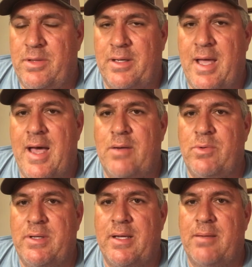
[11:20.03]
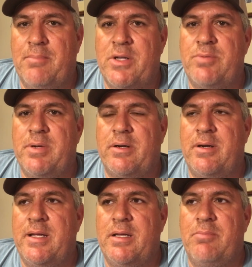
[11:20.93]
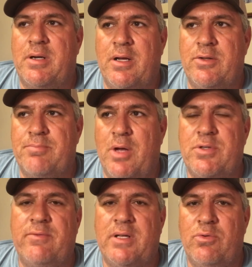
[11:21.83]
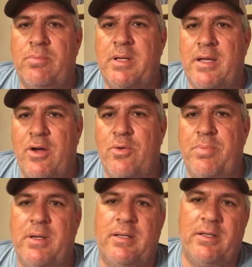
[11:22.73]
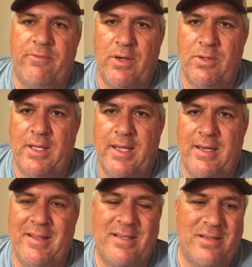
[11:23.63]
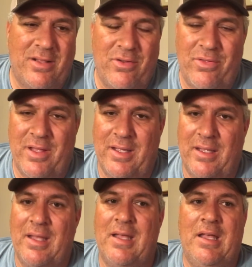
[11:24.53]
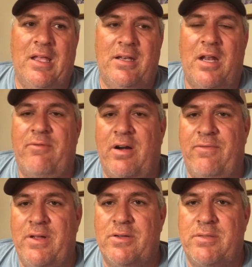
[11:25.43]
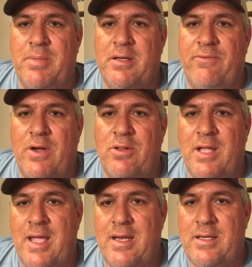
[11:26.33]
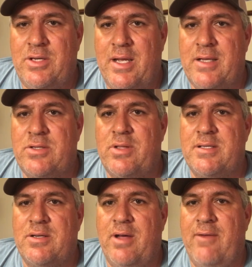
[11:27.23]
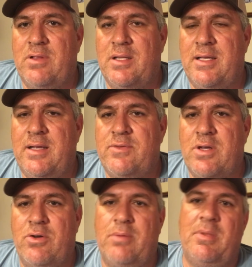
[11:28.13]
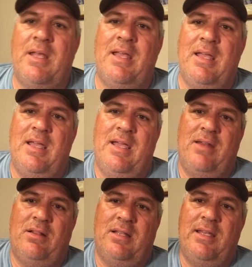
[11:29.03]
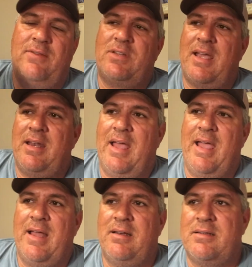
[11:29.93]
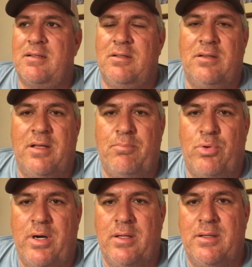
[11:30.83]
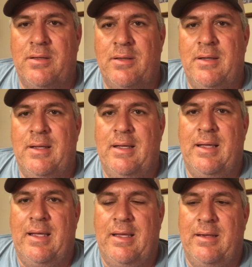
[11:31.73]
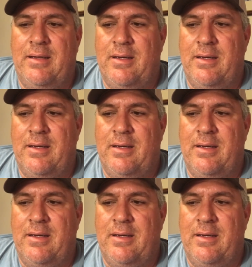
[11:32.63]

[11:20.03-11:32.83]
cotton would take a much bigger hit because most of it would be open and defoliated. That's another thing. None of our fields have been defoliated yet, so they still have the leaves on them, and the leaves kind of act as a little umbrella and